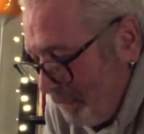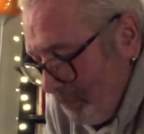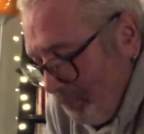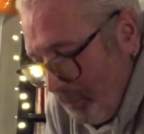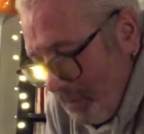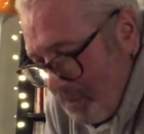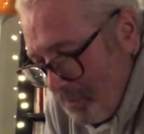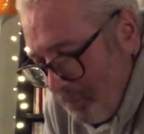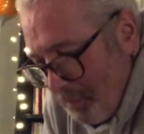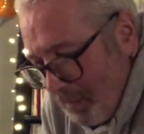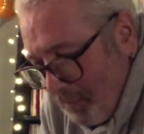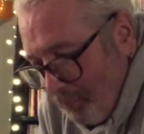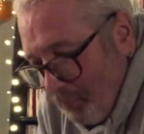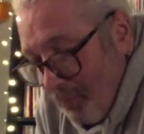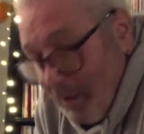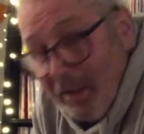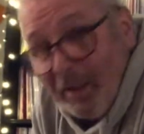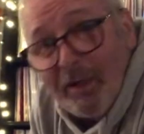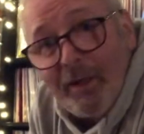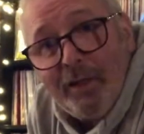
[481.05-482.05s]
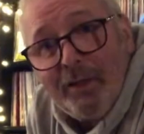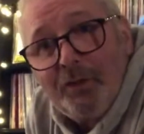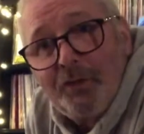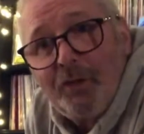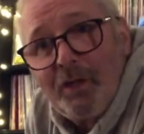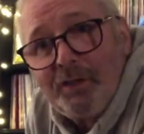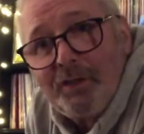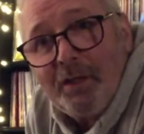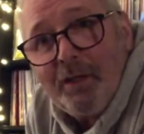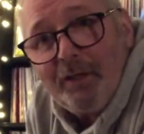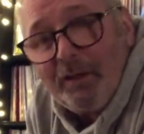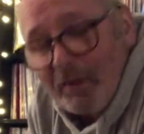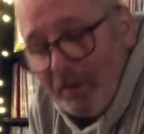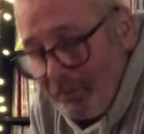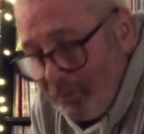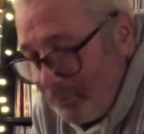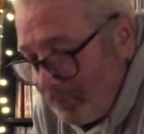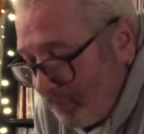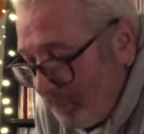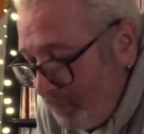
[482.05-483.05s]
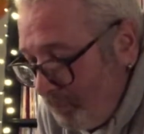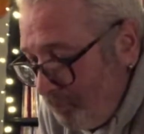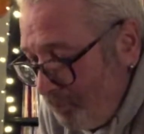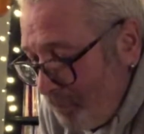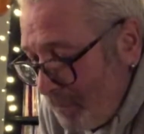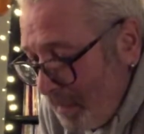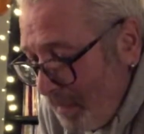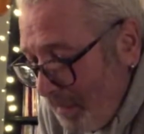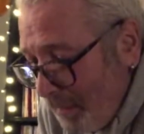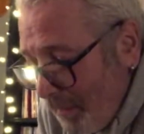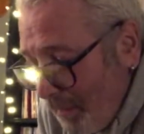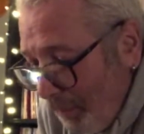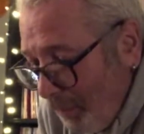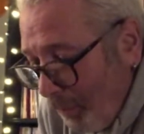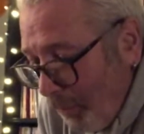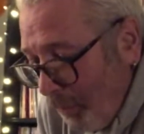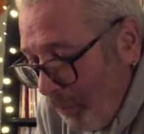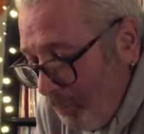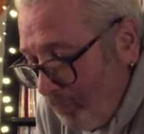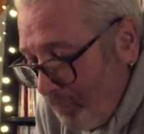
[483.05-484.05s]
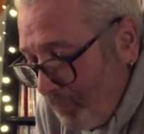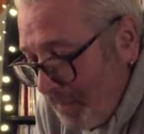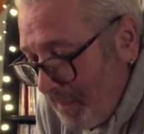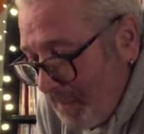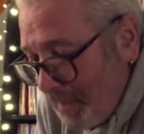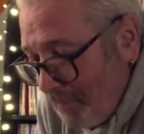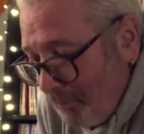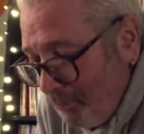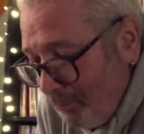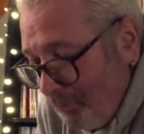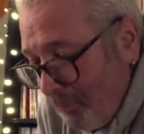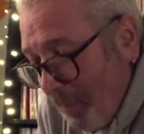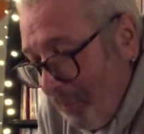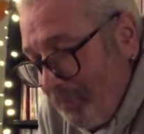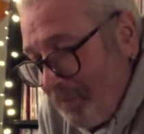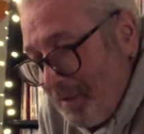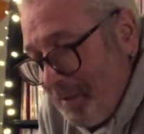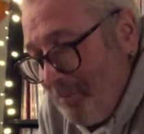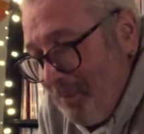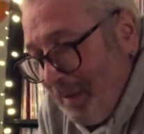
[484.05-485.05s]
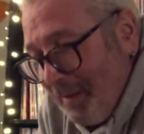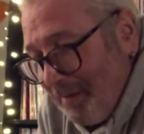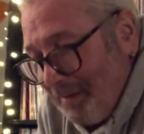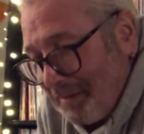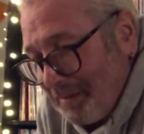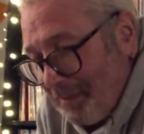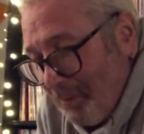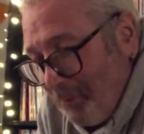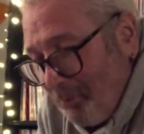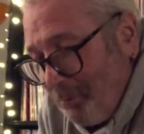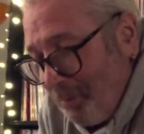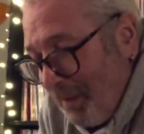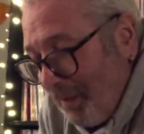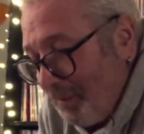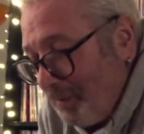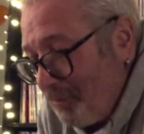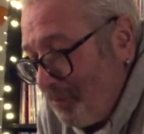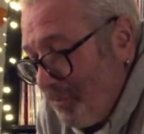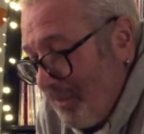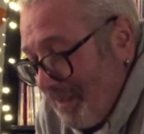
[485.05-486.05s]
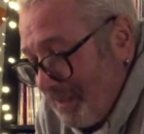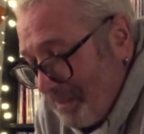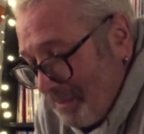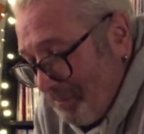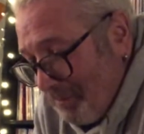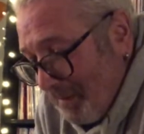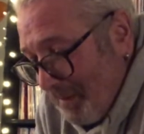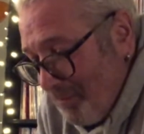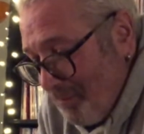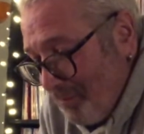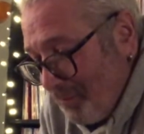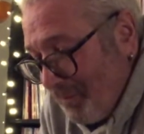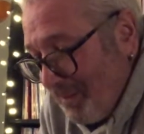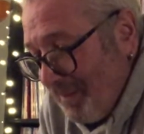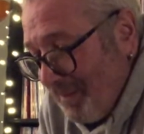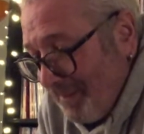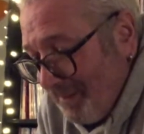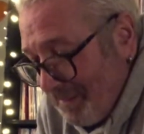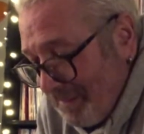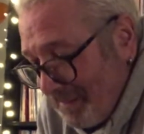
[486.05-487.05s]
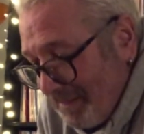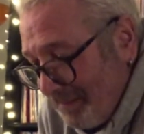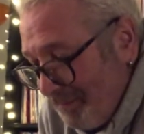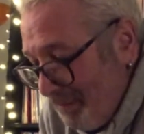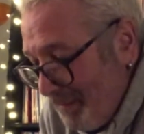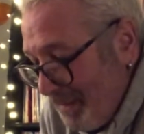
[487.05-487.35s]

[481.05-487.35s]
which would be really interesting to go through, of the Mont de Marsan Punk Festival in France.